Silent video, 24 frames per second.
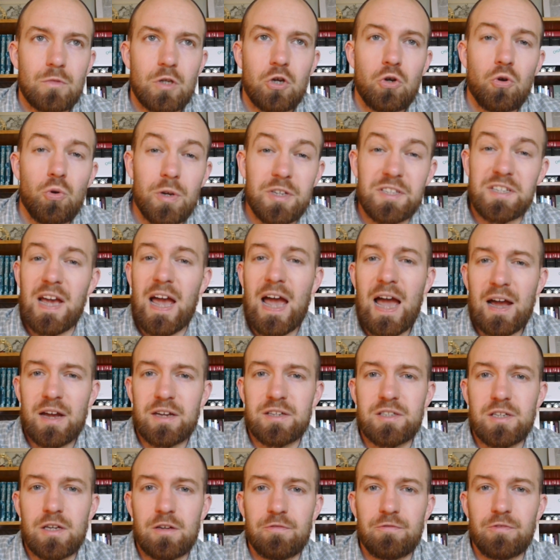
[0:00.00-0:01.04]
who is
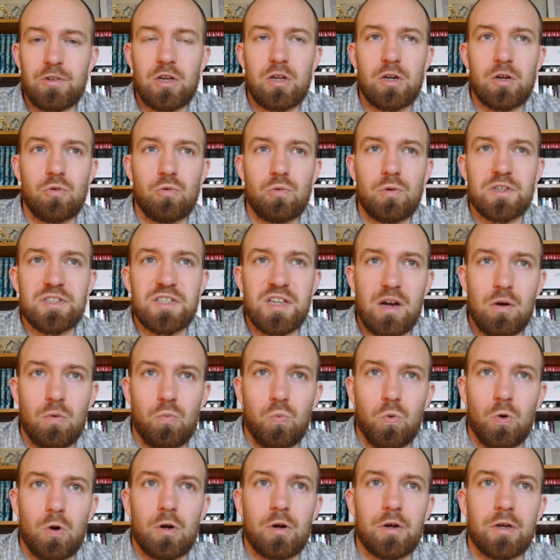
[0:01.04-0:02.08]
active and who is at
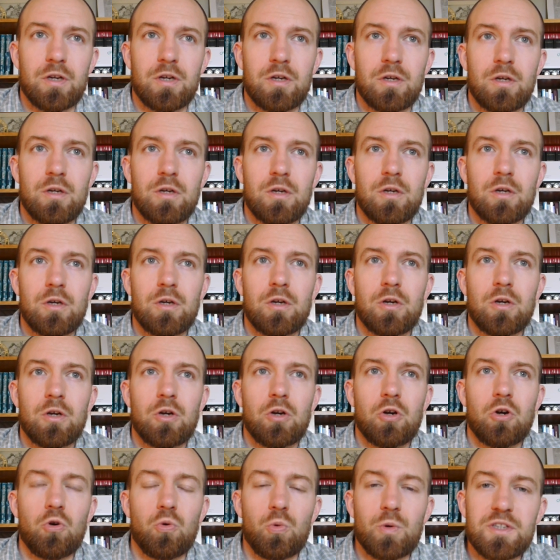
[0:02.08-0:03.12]
work,
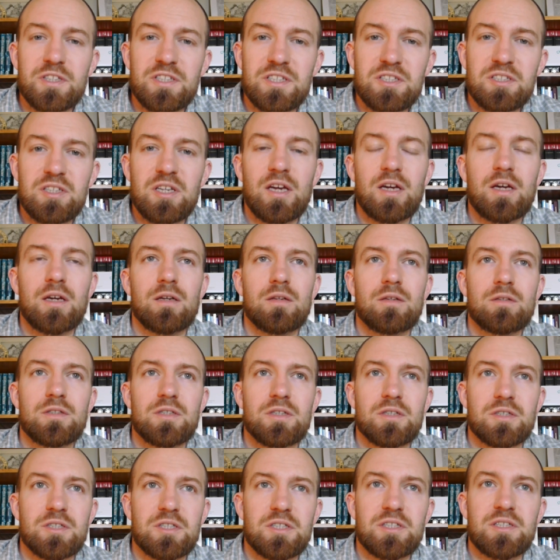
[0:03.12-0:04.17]
who would seek
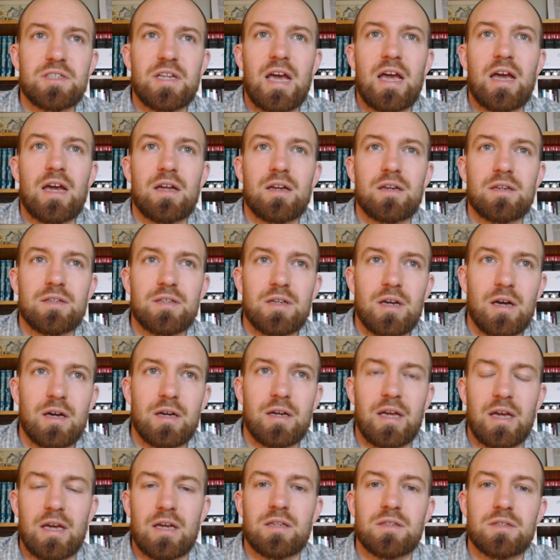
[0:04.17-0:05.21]
to stand
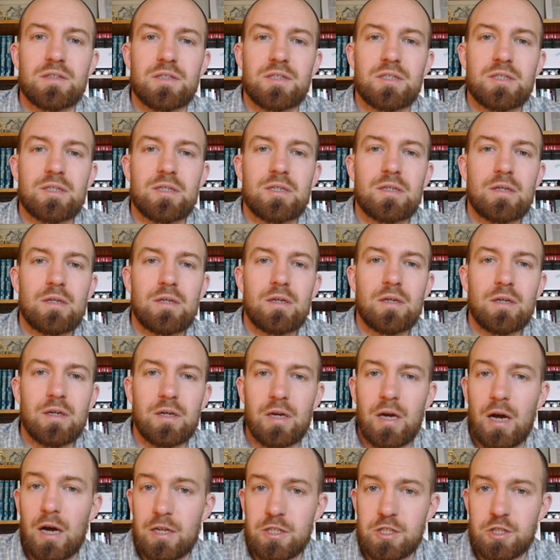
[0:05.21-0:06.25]
against
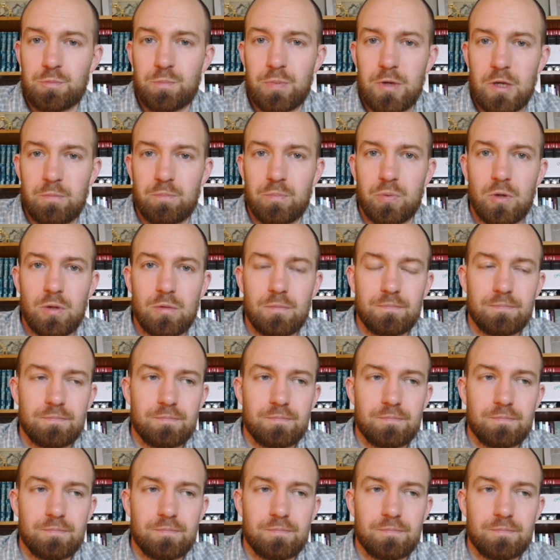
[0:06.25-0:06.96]
God's people.